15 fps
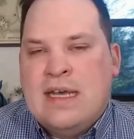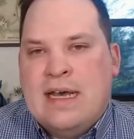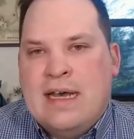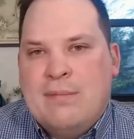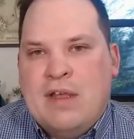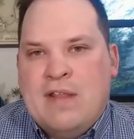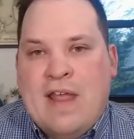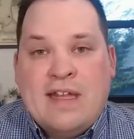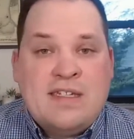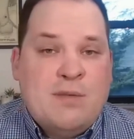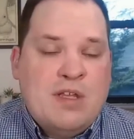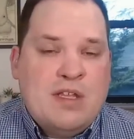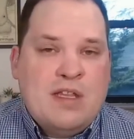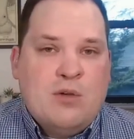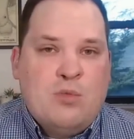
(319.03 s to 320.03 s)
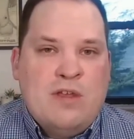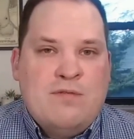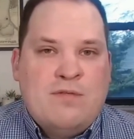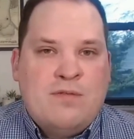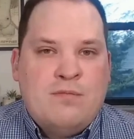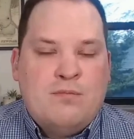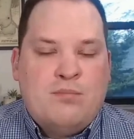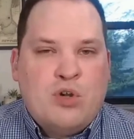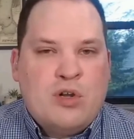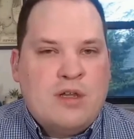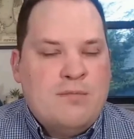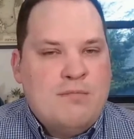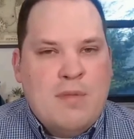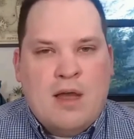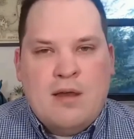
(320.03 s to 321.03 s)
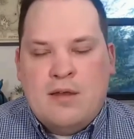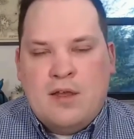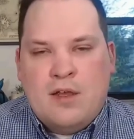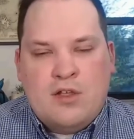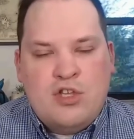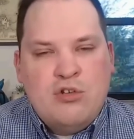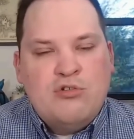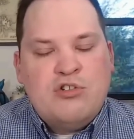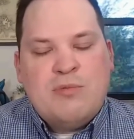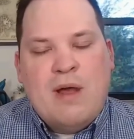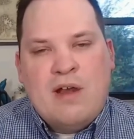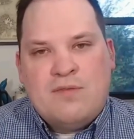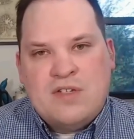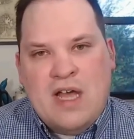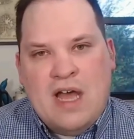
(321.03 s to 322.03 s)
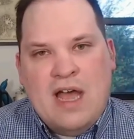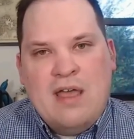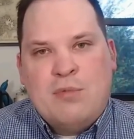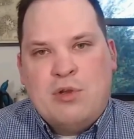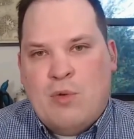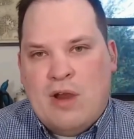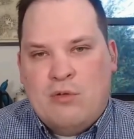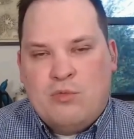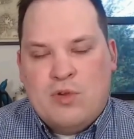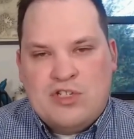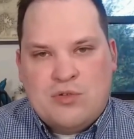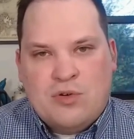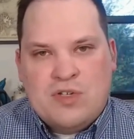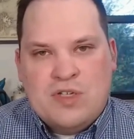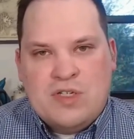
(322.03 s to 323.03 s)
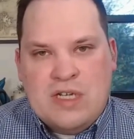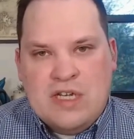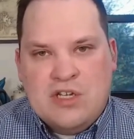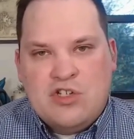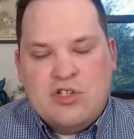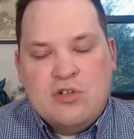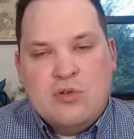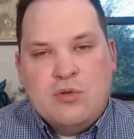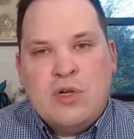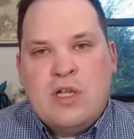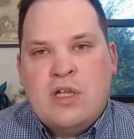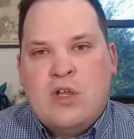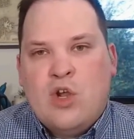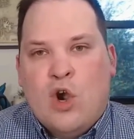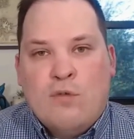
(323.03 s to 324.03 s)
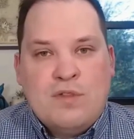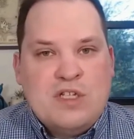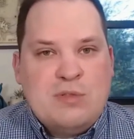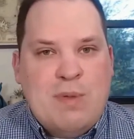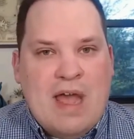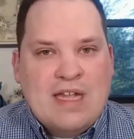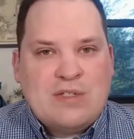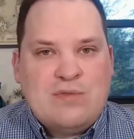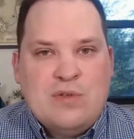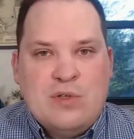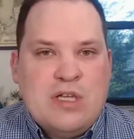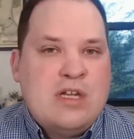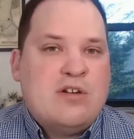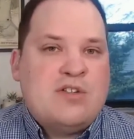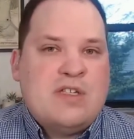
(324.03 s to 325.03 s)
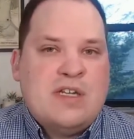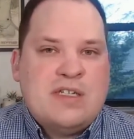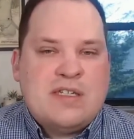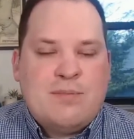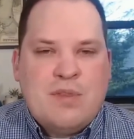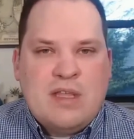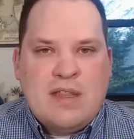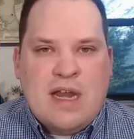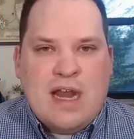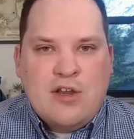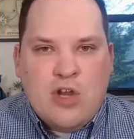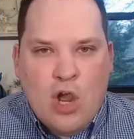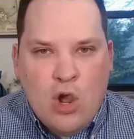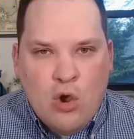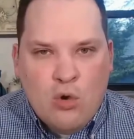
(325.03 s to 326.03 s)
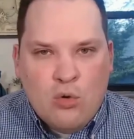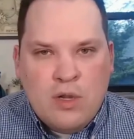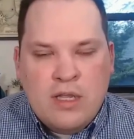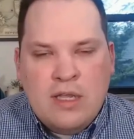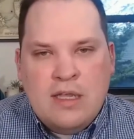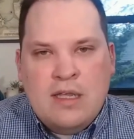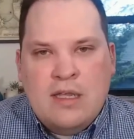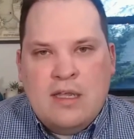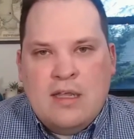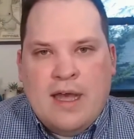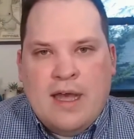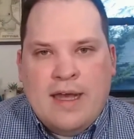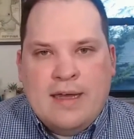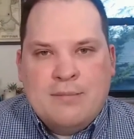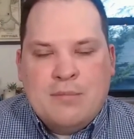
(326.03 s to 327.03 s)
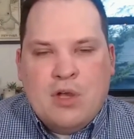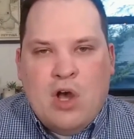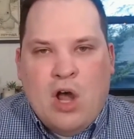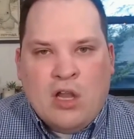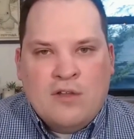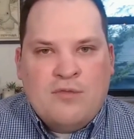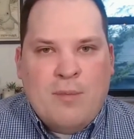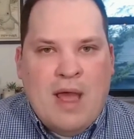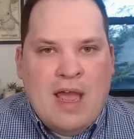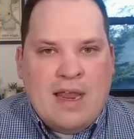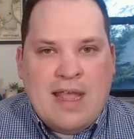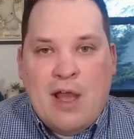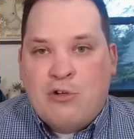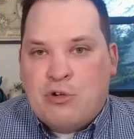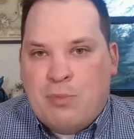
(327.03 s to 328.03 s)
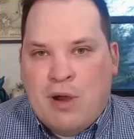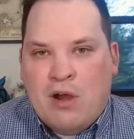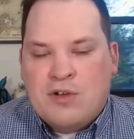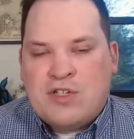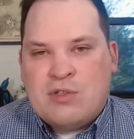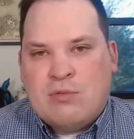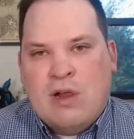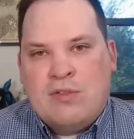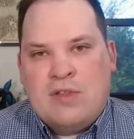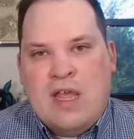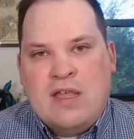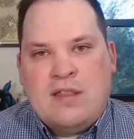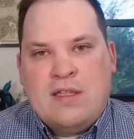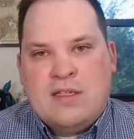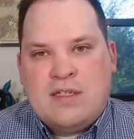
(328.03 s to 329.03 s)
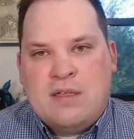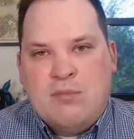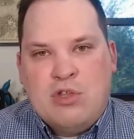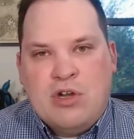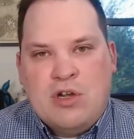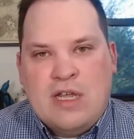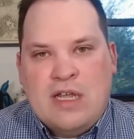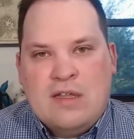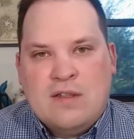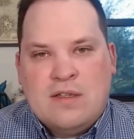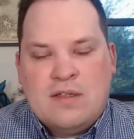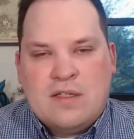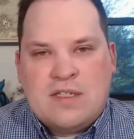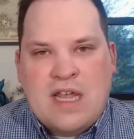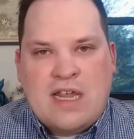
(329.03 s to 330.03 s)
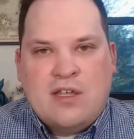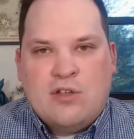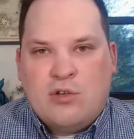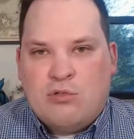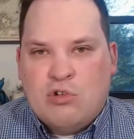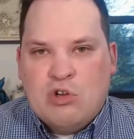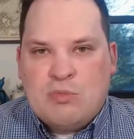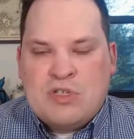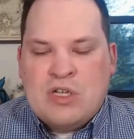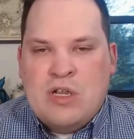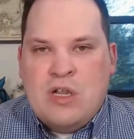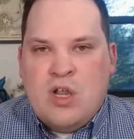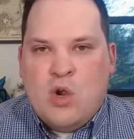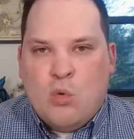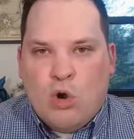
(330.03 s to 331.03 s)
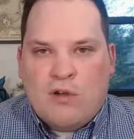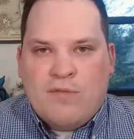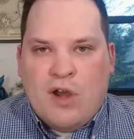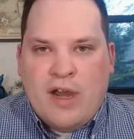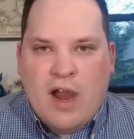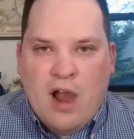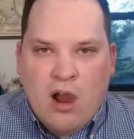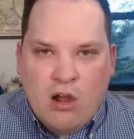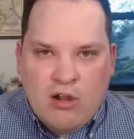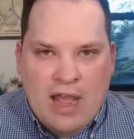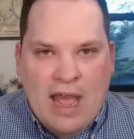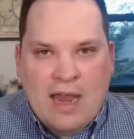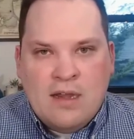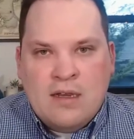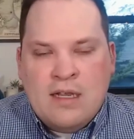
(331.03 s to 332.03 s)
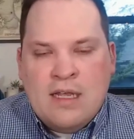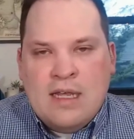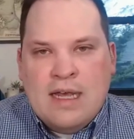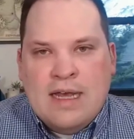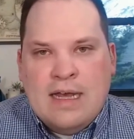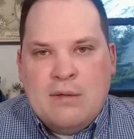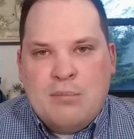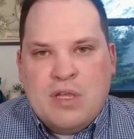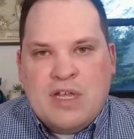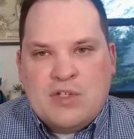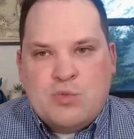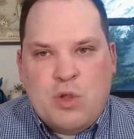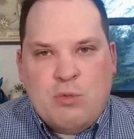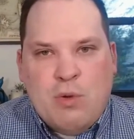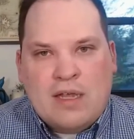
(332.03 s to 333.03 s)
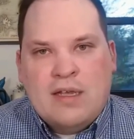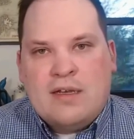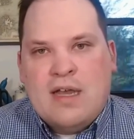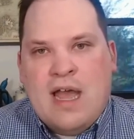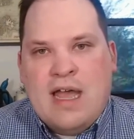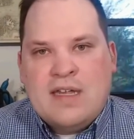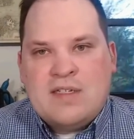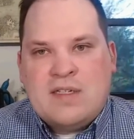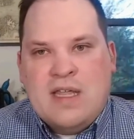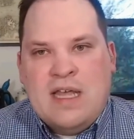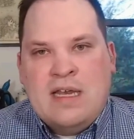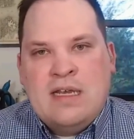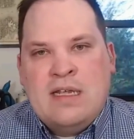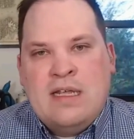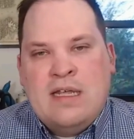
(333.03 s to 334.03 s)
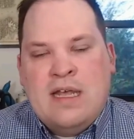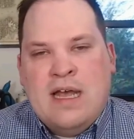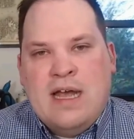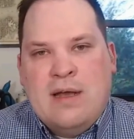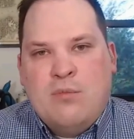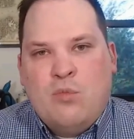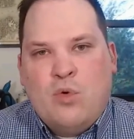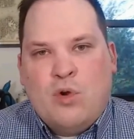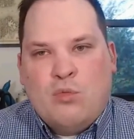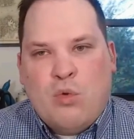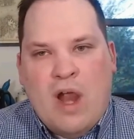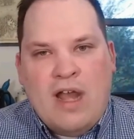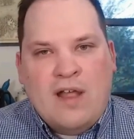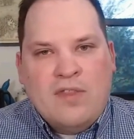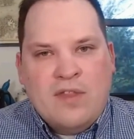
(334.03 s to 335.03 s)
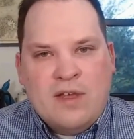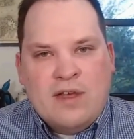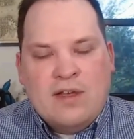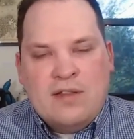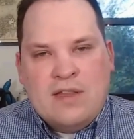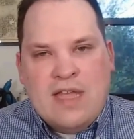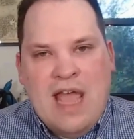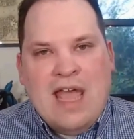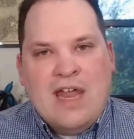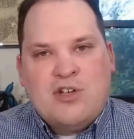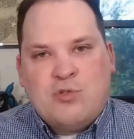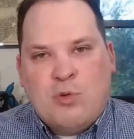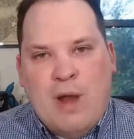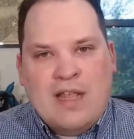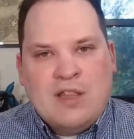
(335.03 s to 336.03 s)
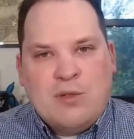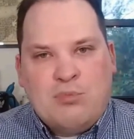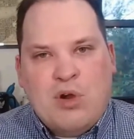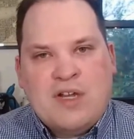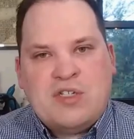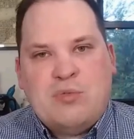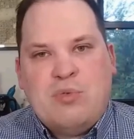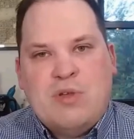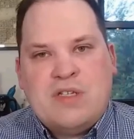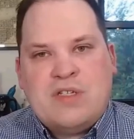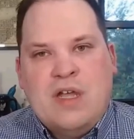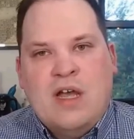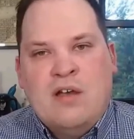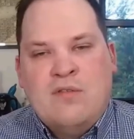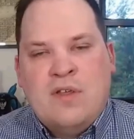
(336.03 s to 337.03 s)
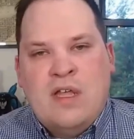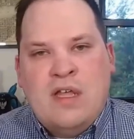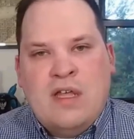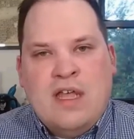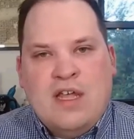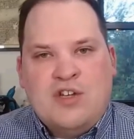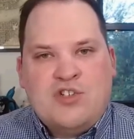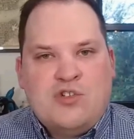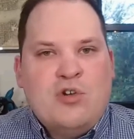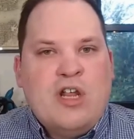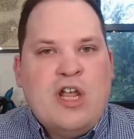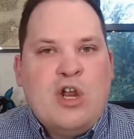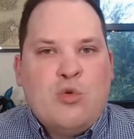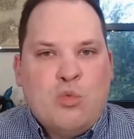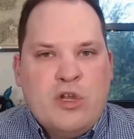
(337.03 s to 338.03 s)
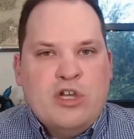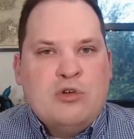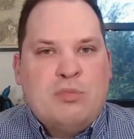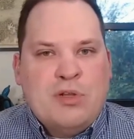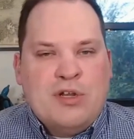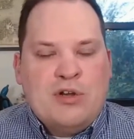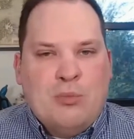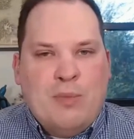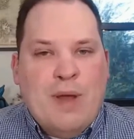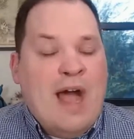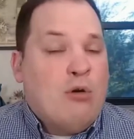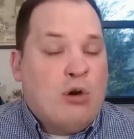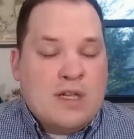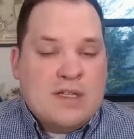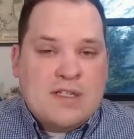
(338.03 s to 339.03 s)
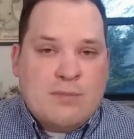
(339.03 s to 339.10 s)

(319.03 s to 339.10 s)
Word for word: Um, and that's something that we've put a, a huge amount of time and re resources into over these past few years. And it's something that I know um, all of my counterparts throughout the atheist community and the, the secular groups work very hard at uh, because we recognize that um, we're right on the, the edge, we're right on the precipice of exerting real political power.